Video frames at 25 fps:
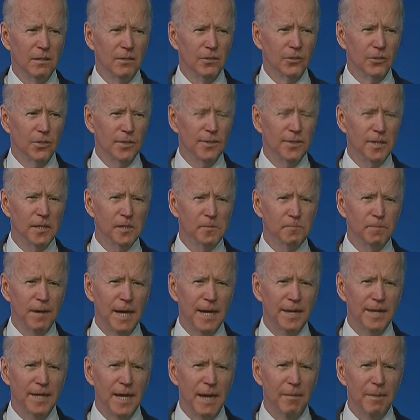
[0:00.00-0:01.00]
During this
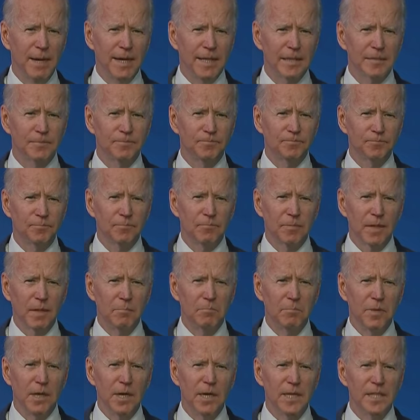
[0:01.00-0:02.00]
pandemic,
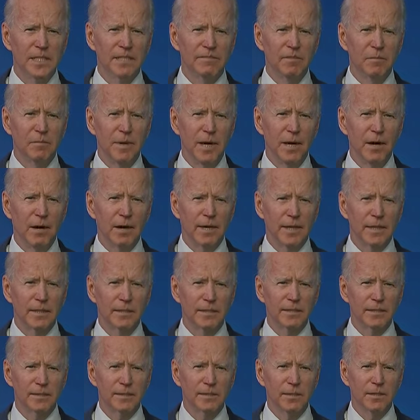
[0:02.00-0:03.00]
millions of
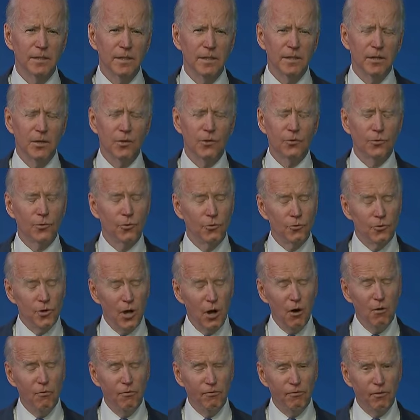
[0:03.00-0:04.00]
Americans, through
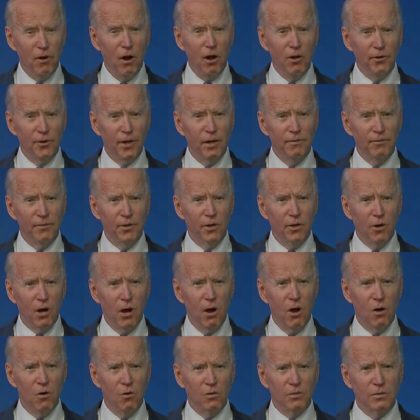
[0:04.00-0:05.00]
no fault of their
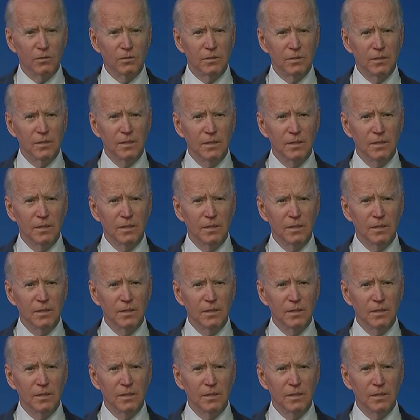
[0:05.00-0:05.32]
own,